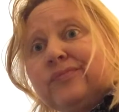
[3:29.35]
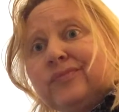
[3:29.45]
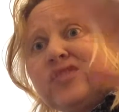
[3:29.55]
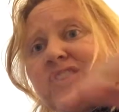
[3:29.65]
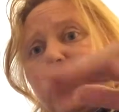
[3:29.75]

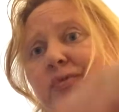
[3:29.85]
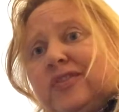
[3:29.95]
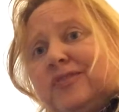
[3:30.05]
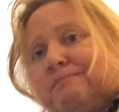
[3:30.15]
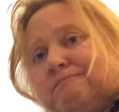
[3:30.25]

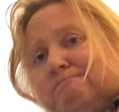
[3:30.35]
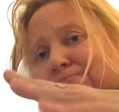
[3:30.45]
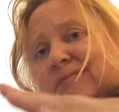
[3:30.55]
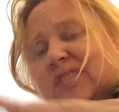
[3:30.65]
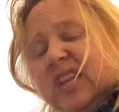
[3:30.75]
Sewers
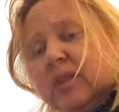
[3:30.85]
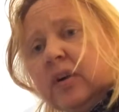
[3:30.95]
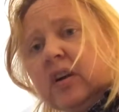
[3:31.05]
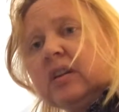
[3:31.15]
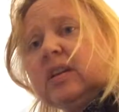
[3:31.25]
skip
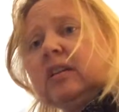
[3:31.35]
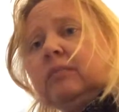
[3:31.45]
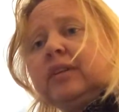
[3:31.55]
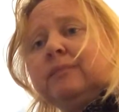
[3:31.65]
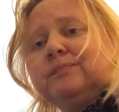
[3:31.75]
on a little
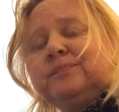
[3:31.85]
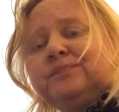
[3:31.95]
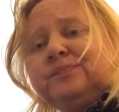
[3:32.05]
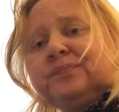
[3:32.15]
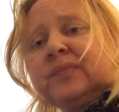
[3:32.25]
bit.
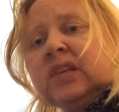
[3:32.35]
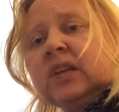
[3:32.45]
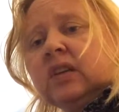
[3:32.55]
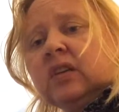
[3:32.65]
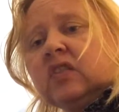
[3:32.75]

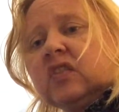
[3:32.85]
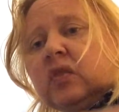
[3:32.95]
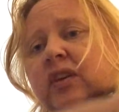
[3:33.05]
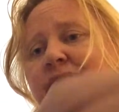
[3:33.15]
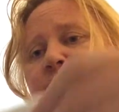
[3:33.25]
So
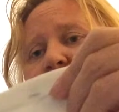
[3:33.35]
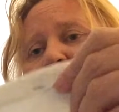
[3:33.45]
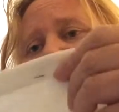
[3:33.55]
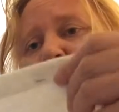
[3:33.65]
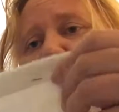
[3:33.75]
I've
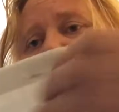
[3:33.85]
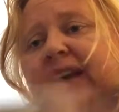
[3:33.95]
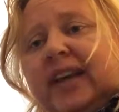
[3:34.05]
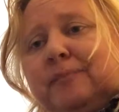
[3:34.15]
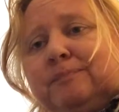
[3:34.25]
pulled a
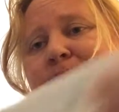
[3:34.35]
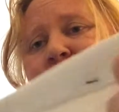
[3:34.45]
hem